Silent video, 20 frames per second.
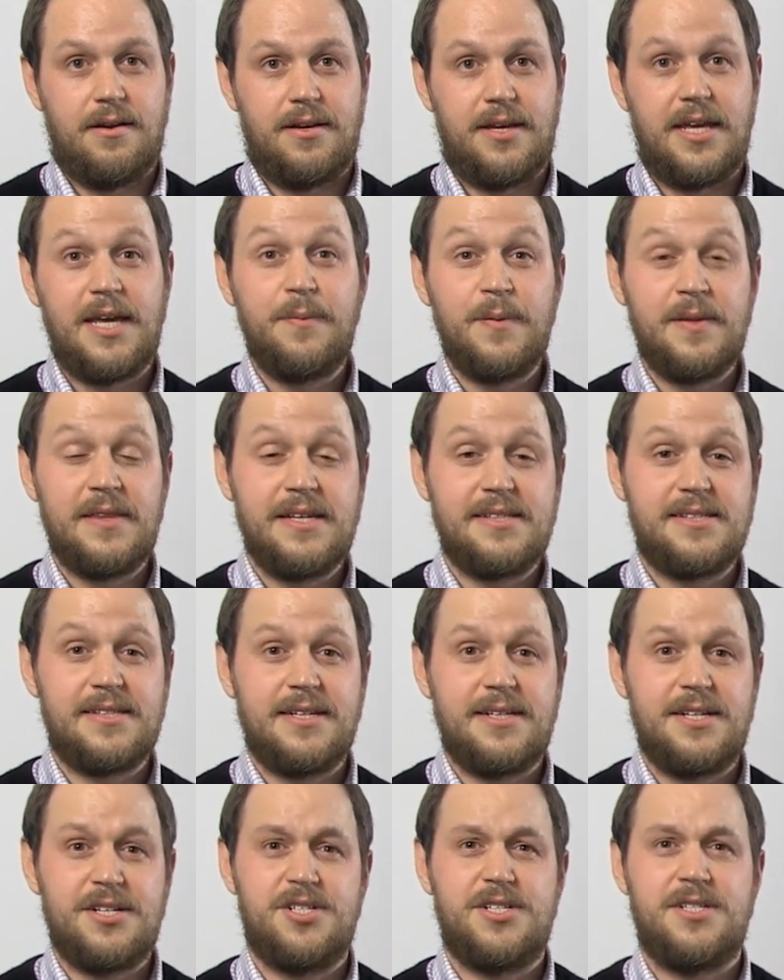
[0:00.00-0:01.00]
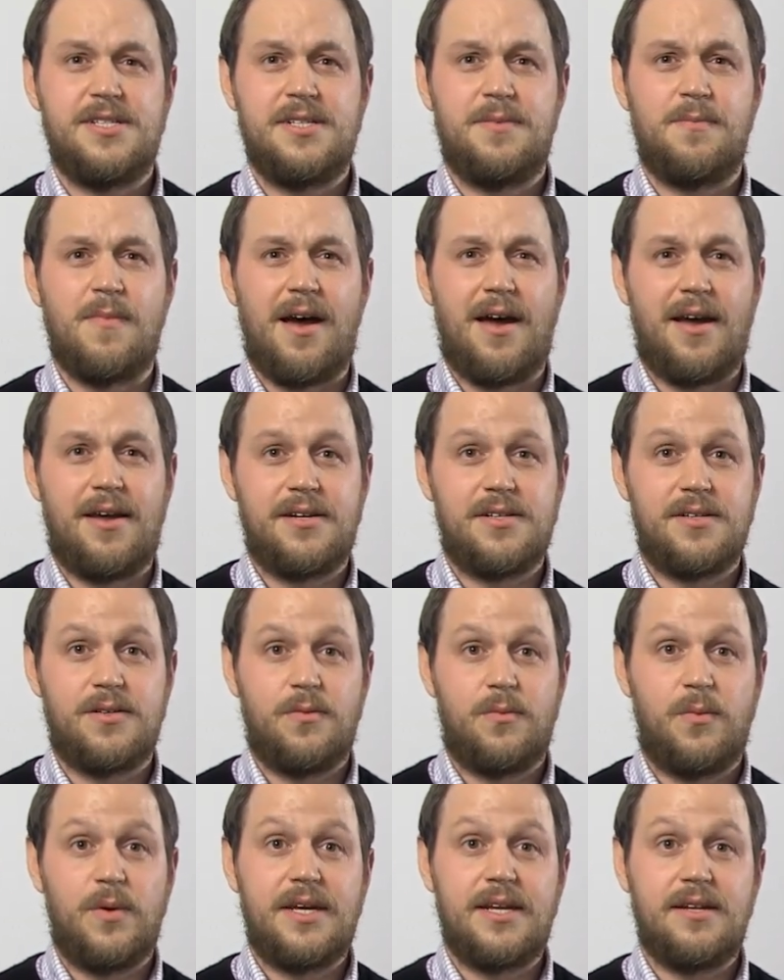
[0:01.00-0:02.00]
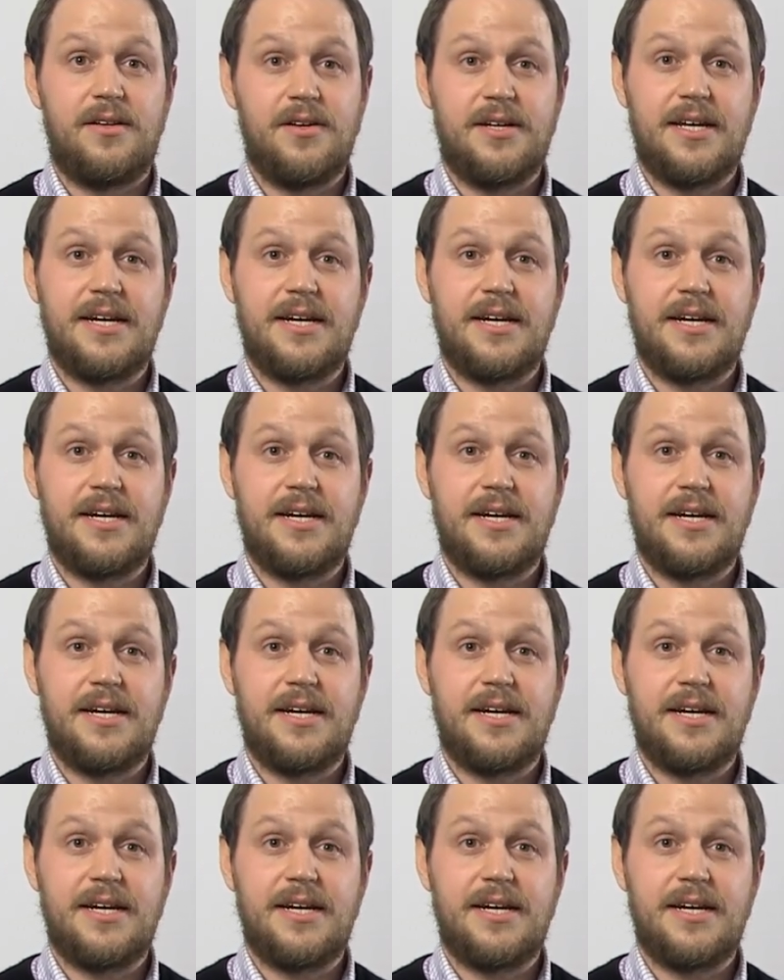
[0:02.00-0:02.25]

Keeping these conditions in mind, we can look